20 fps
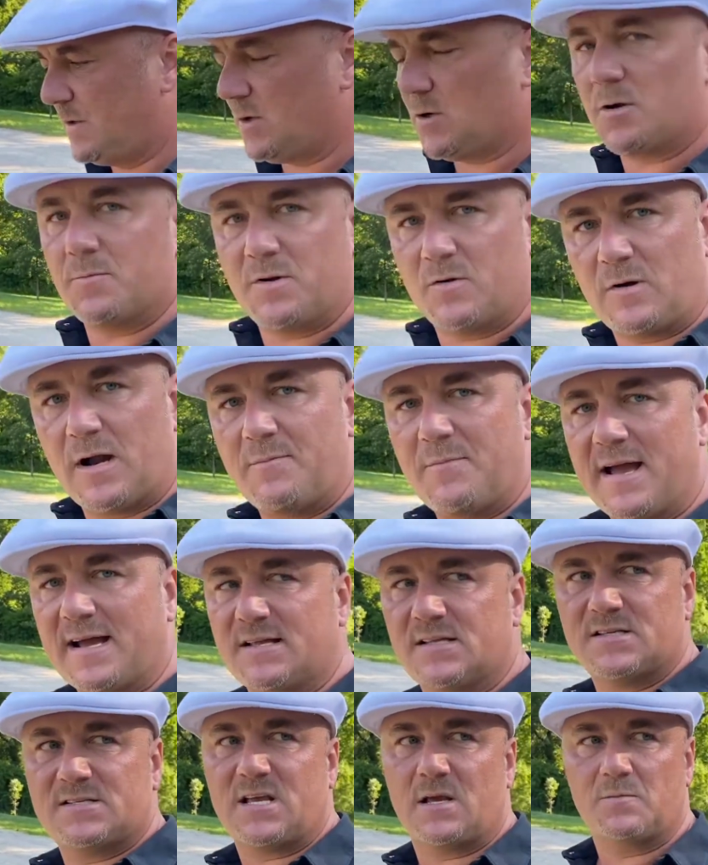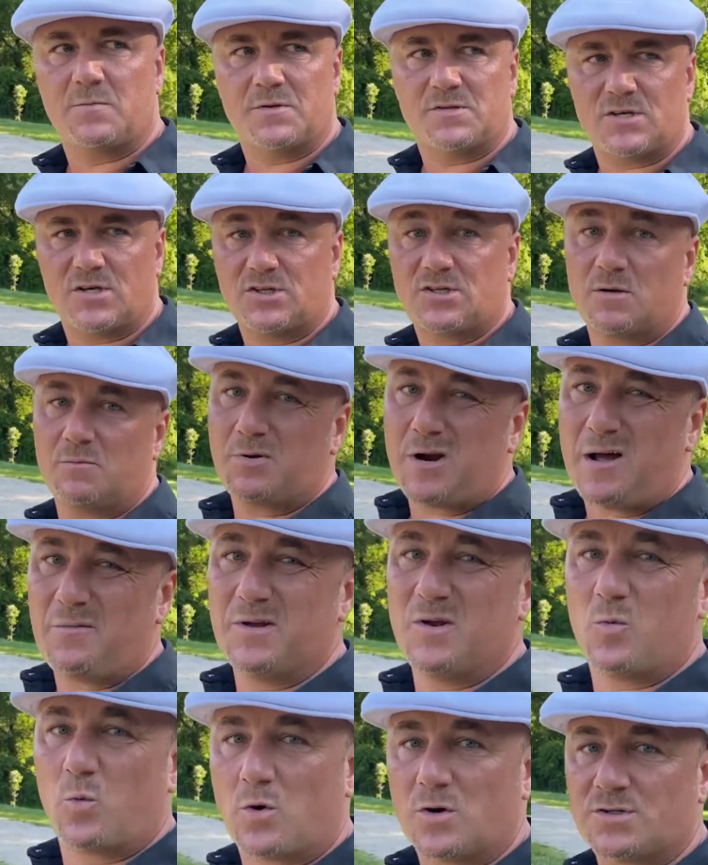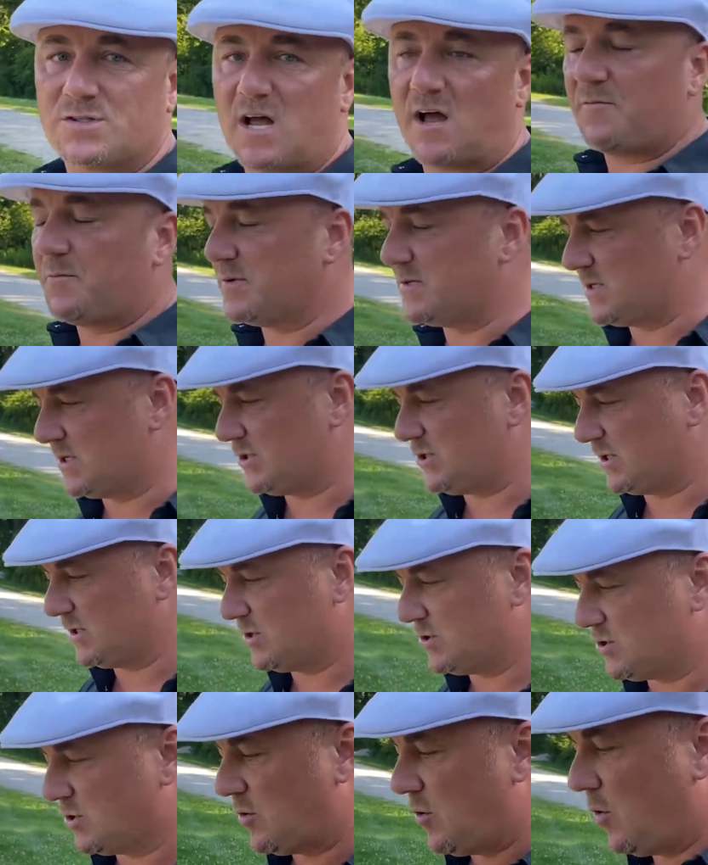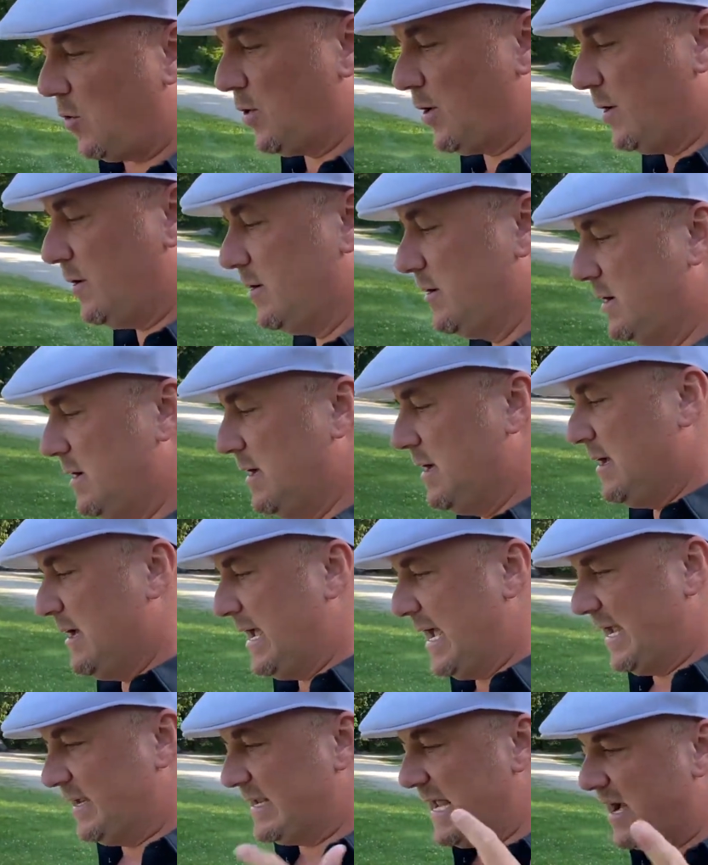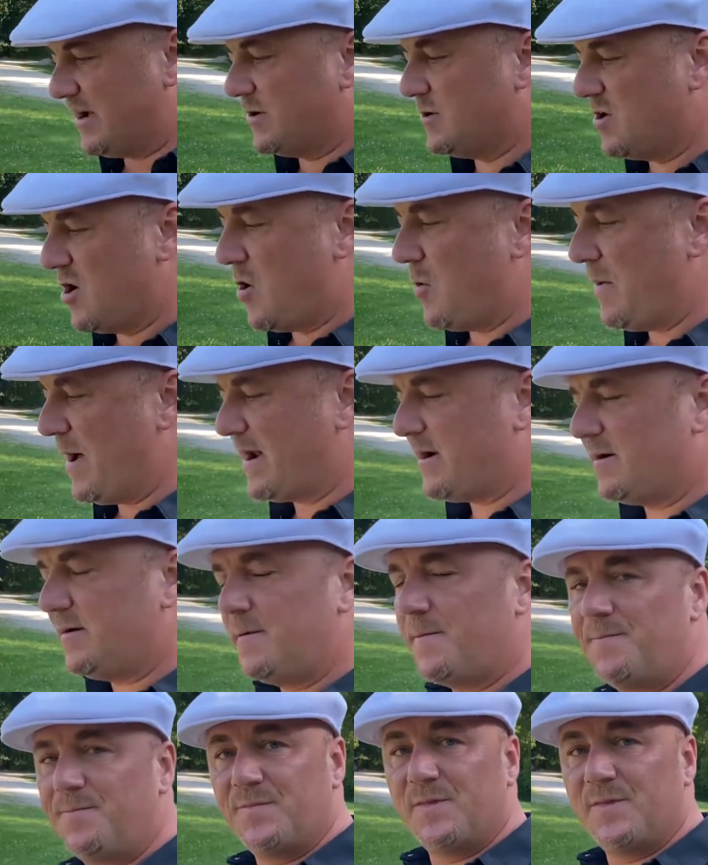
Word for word: you're gonna be right back in the same position, probably worse off position because you're older, and now you know better,